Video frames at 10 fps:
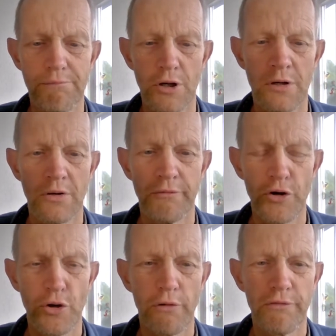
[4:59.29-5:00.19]

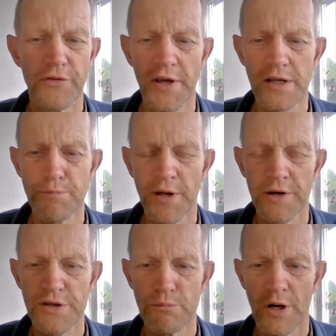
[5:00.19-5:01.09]
very often
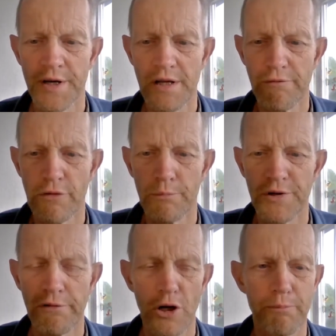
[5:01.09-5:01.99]
taxpayers' money from
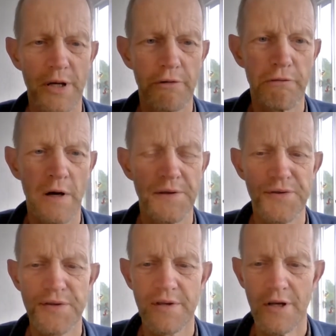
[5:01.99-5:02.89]
development
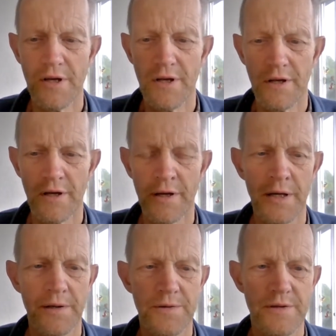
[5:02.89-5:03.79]
funds,
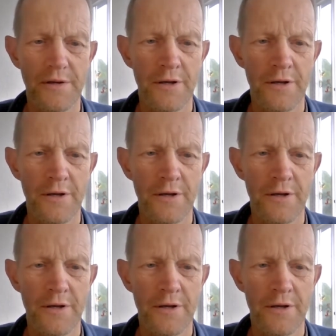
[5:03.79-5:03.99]
and